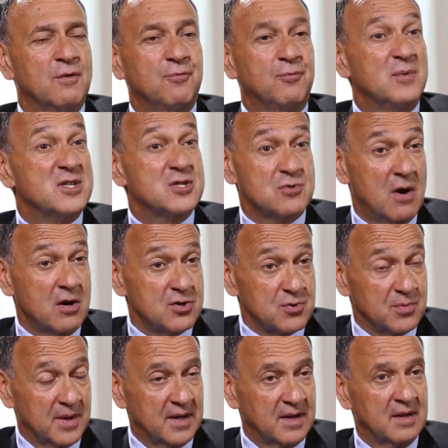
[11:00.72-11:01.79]
of
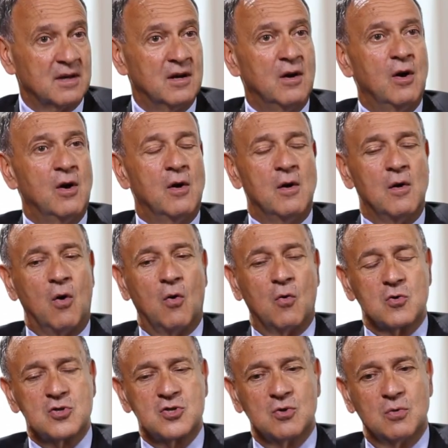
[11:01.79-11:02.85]
restructuring
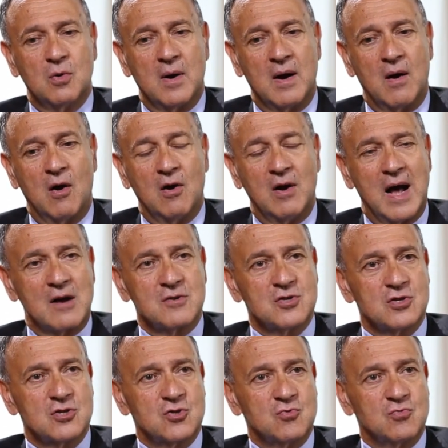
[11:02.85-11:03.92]
also allows
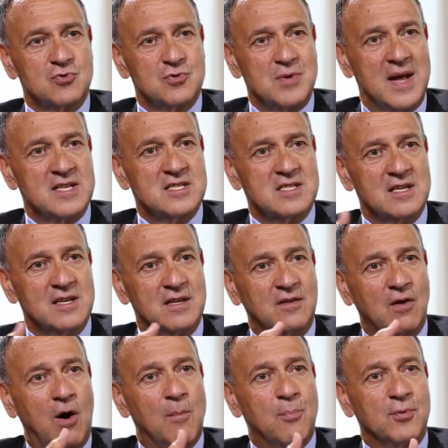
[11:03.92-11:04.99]
us to translate
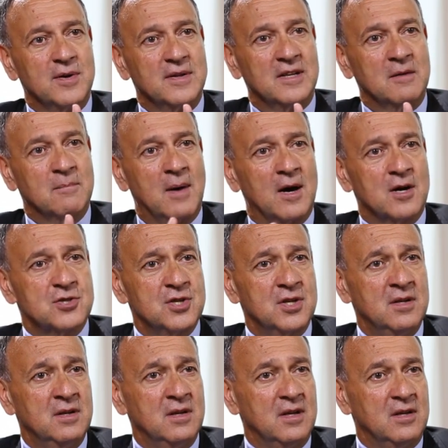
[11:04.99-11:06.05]
operating
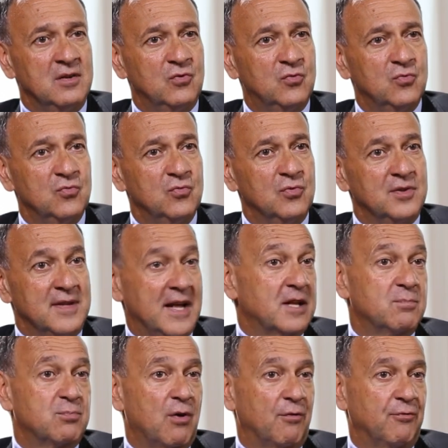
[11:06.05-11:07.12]
margin into
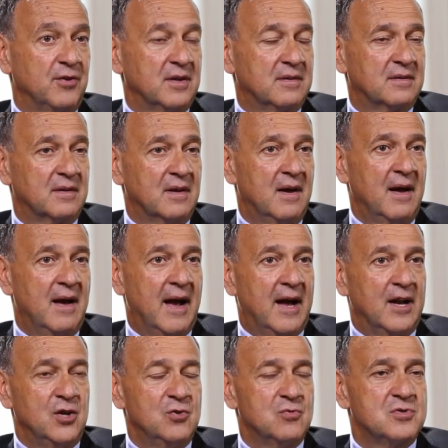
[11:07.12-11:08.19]
net profit.
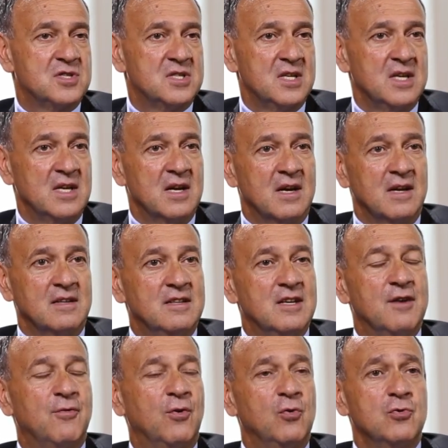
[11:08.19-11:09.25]
And you see
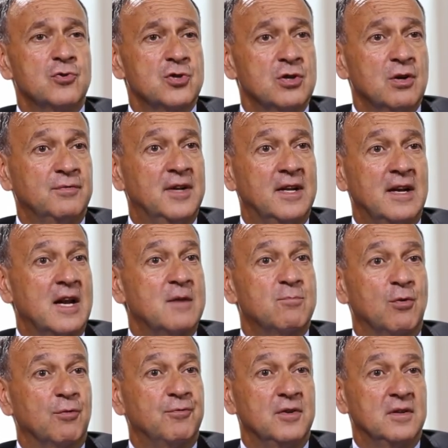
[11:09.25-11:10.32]
the evolution of the net
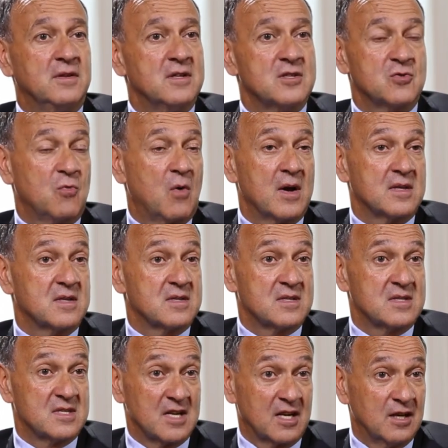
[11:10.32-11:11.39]
profit is quite
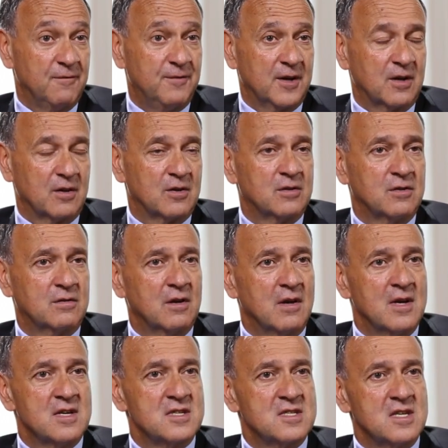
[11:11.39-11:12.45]
significant
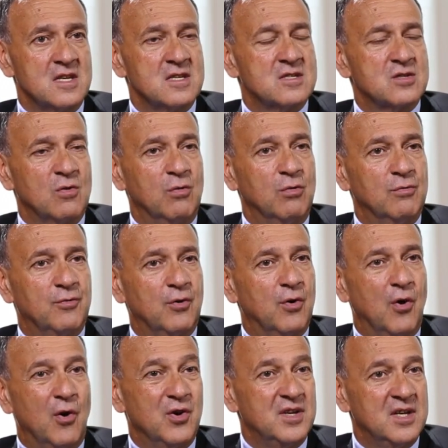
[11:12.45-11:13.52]
since over
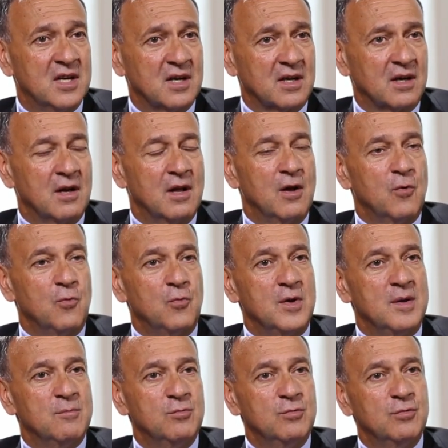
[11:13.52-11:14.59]
a year we
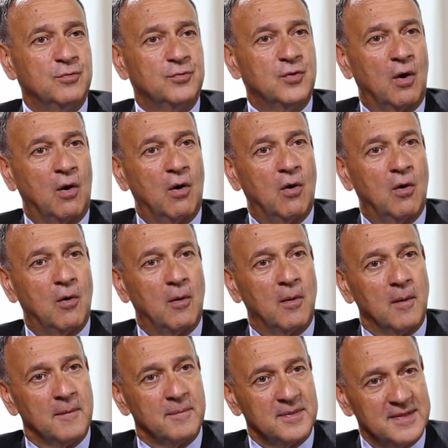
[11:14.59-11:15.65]
moved our
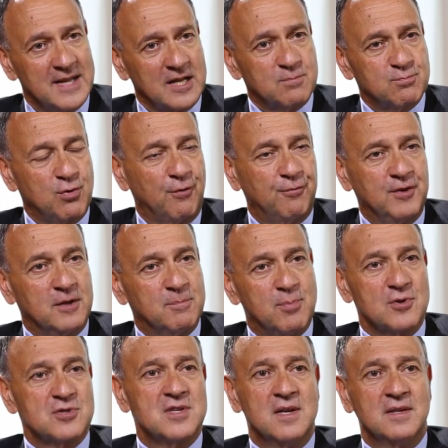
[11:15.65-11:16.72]
net profit
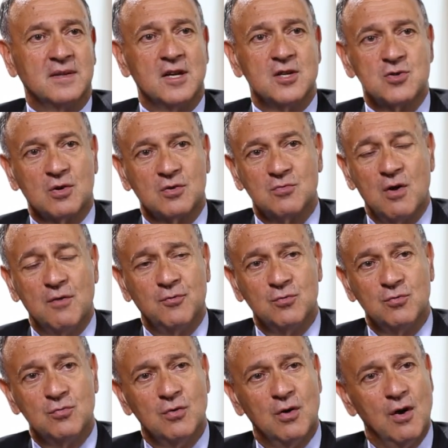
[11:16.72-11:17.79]
percentage on
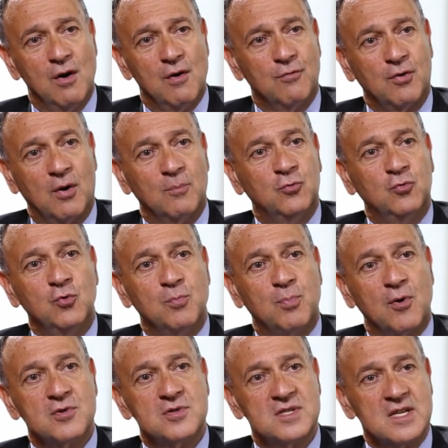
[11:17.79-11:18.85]
revenue from
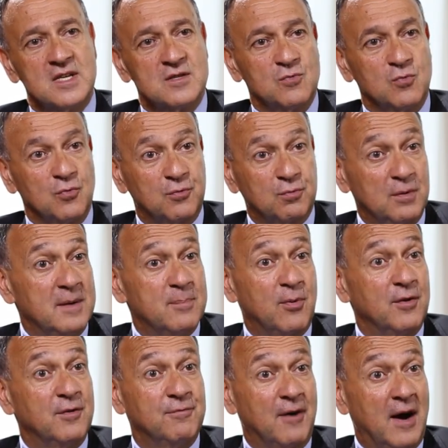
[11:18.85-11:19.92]
2.6 to
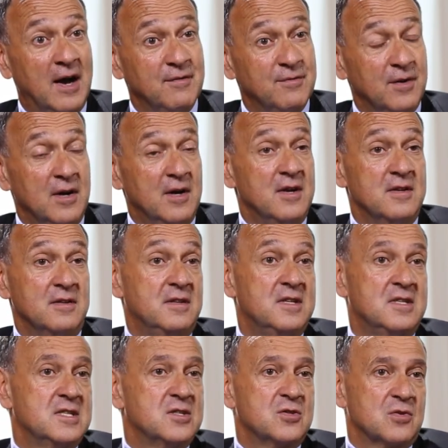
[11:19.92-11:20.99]
3.5.
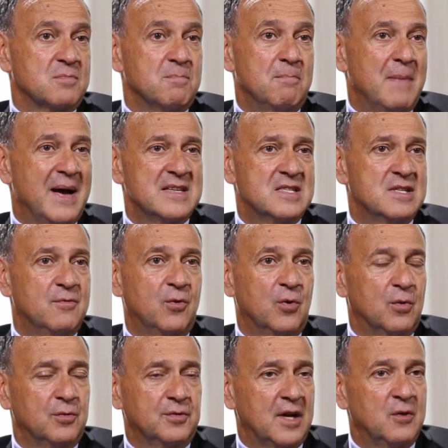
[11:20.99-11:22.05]
This is a massive
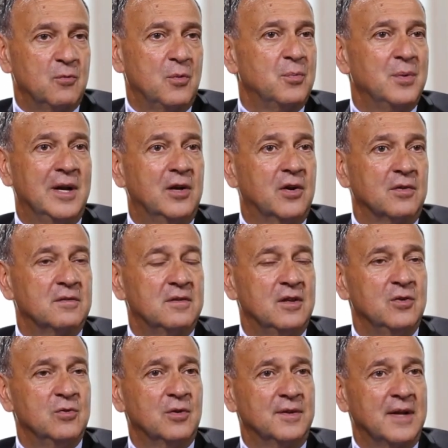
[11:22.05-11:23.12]
growth and we will
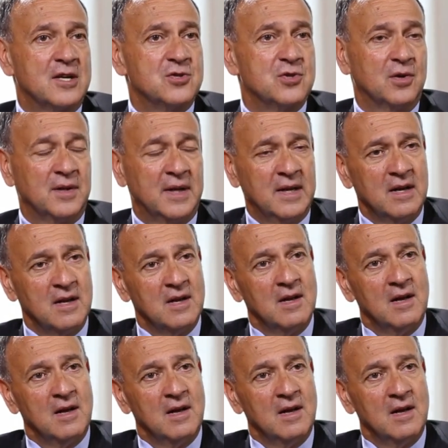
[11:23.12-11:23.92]
continue on that journey.